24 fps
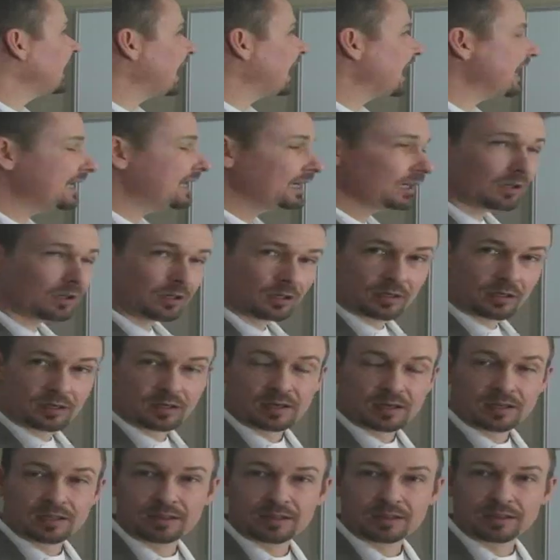
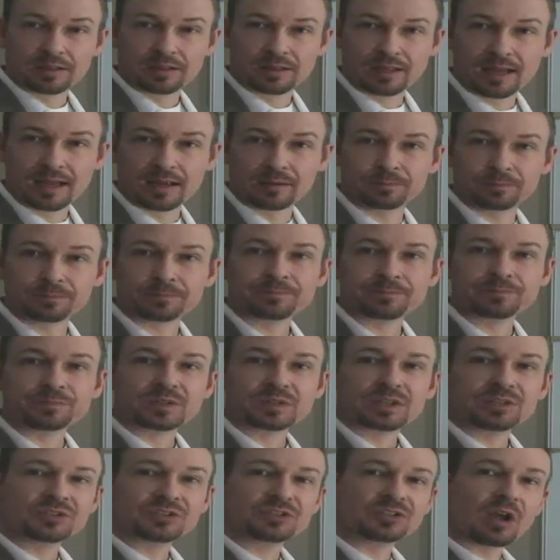anchor them
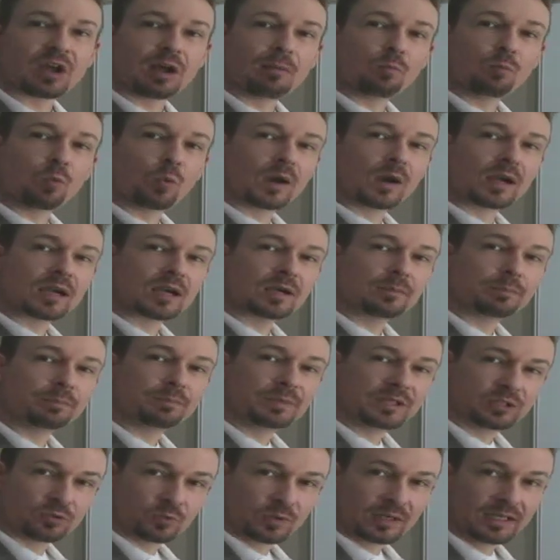somewhere
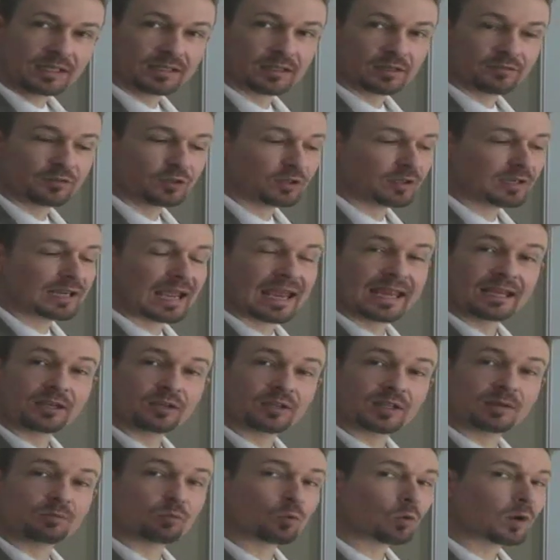between there. If you can anchor
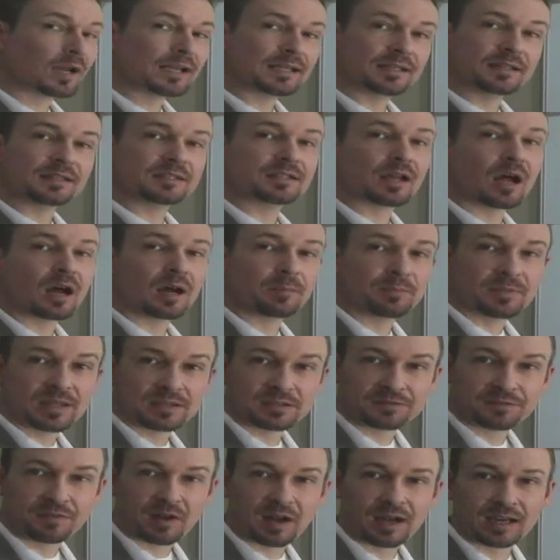them right at the top,
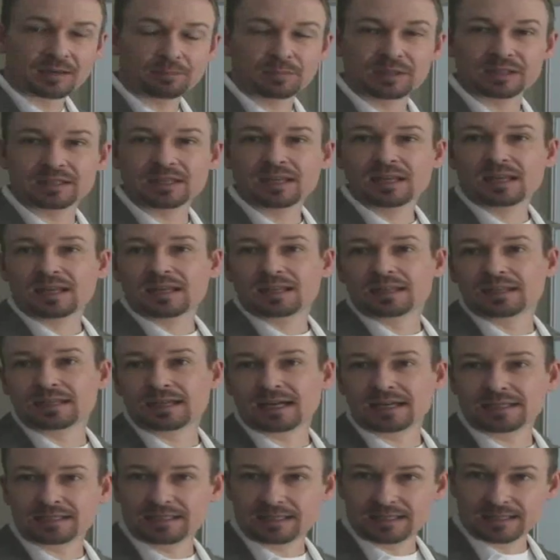that's fine. But the
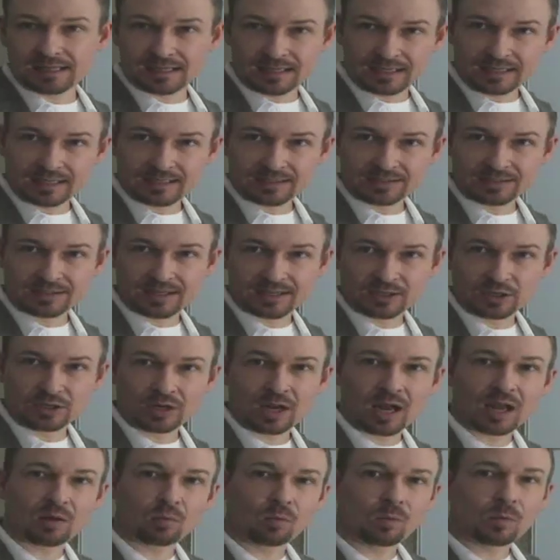idea is that you're
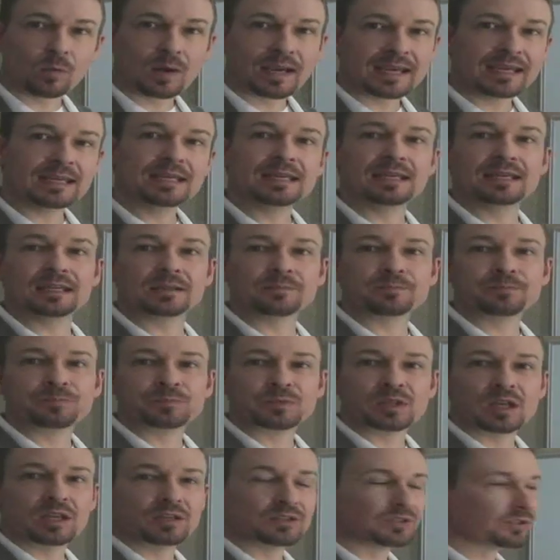not waiting
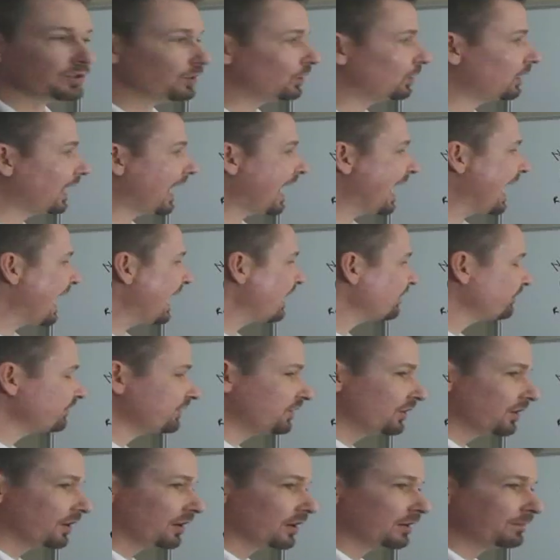until
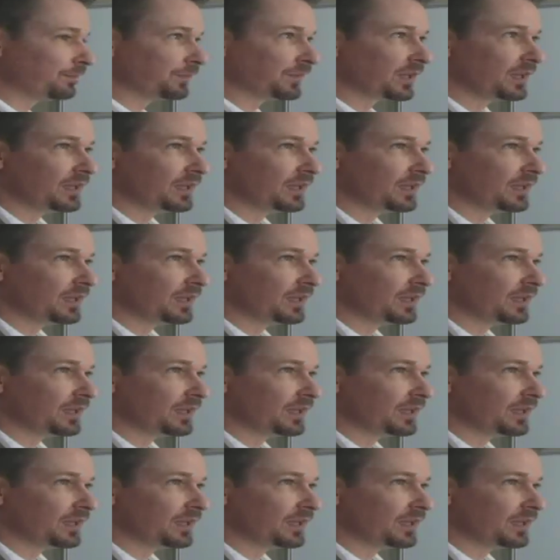after